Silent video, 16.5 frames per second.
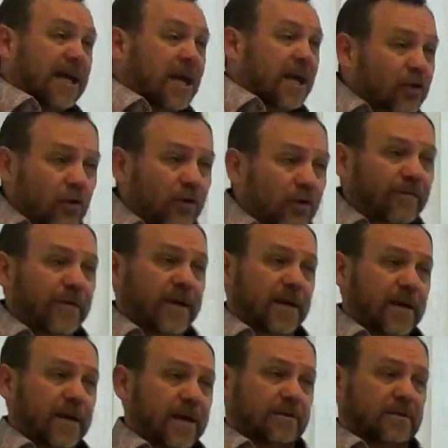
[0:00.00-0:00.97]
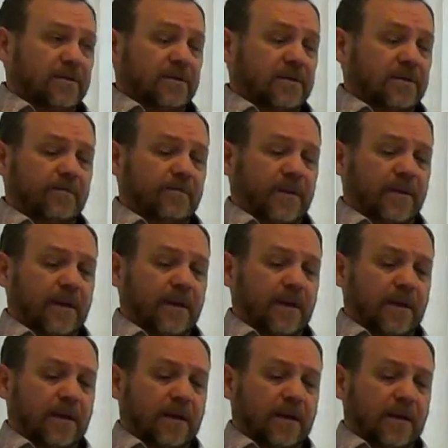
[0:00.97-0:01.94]
intervenes
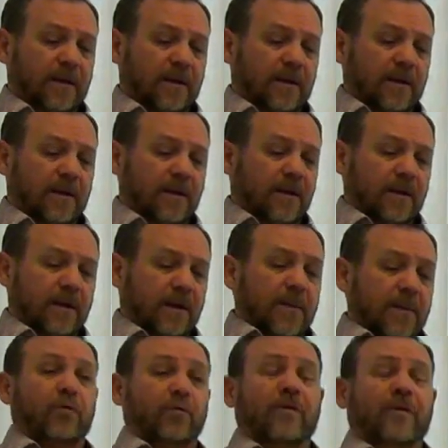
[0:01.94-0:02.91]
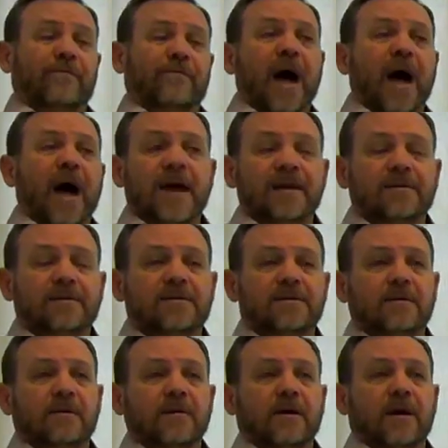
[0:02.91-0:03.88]
and
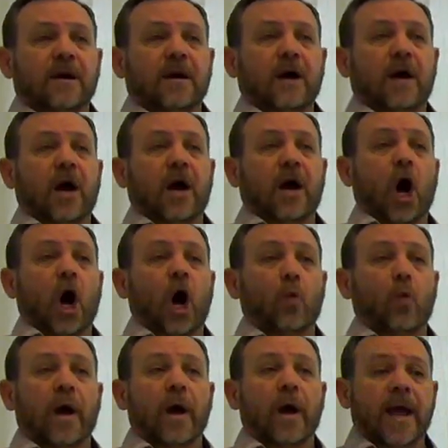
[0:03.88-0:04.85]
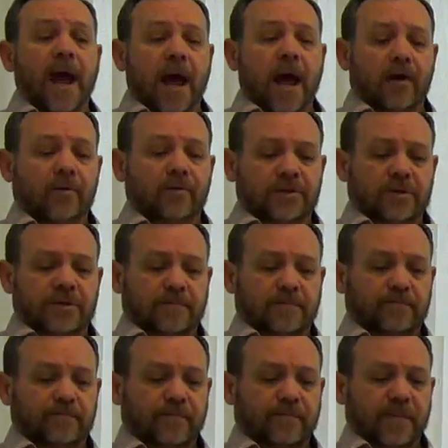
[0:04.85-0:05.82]
provides a way out.
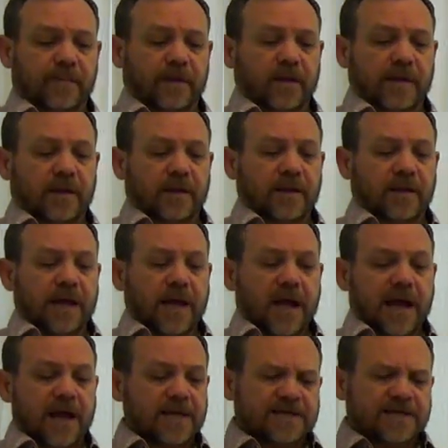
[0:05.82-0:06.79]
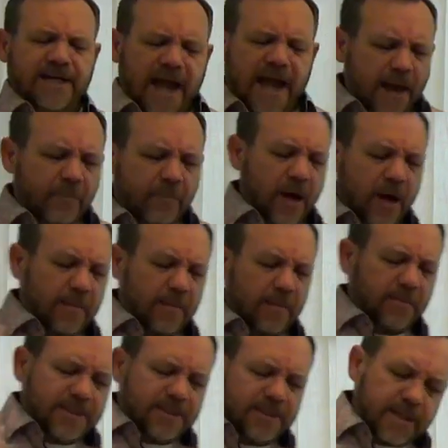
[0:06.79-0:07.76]
You see,
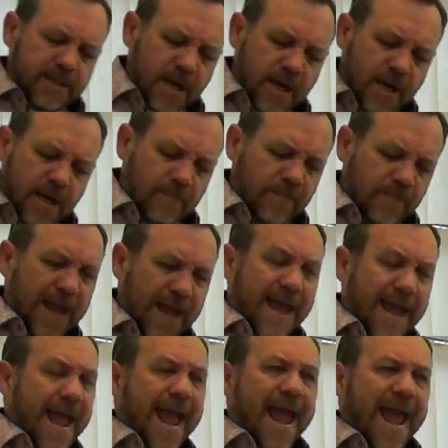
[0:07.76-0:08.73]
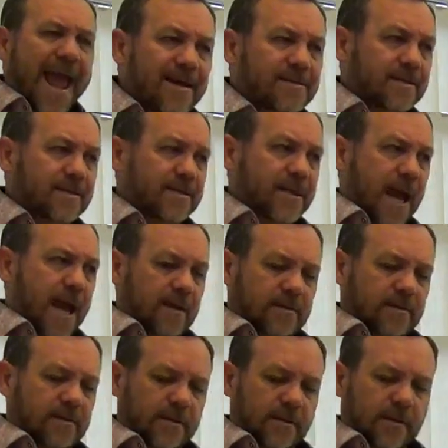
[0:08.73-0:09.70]
Abraham did not
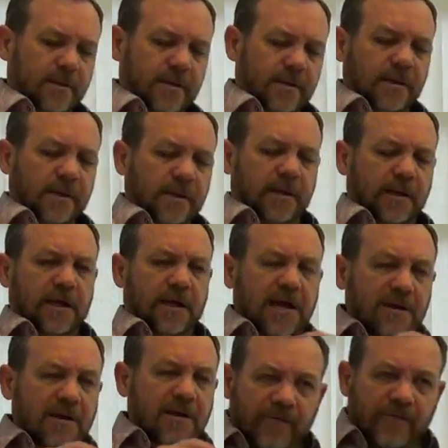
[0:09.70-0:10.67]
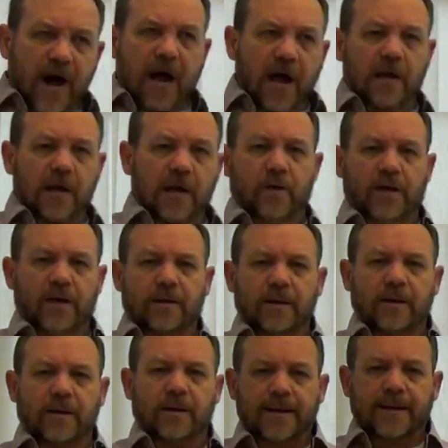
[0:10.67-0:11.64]
hesitate in
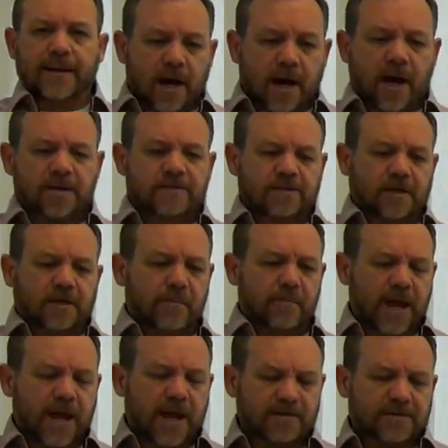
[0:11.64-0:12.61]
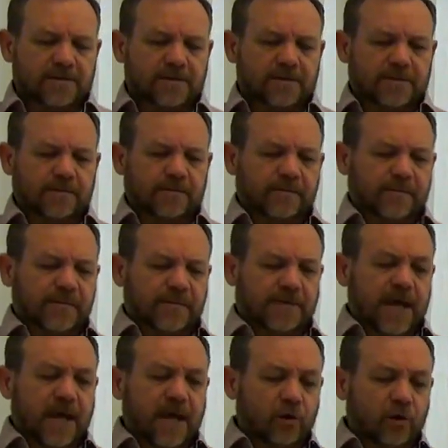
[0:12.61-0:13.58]
following God's commands.
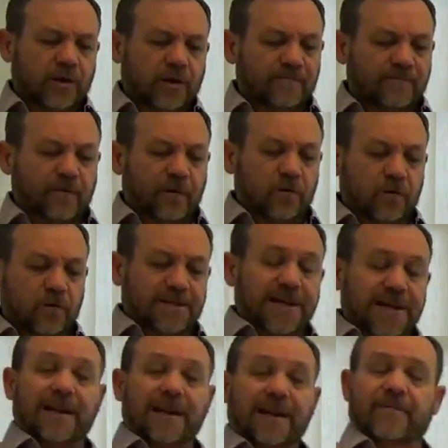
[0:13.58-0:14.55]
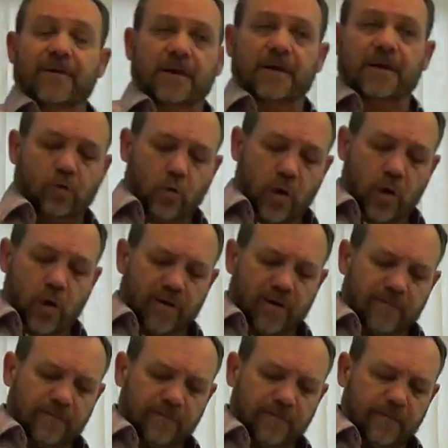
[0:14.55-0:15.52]
Now look in verse 11 and
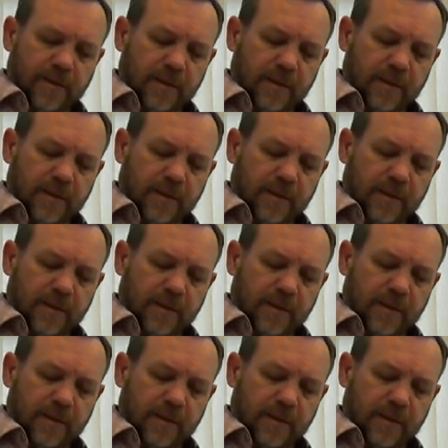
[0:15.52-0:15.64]
12.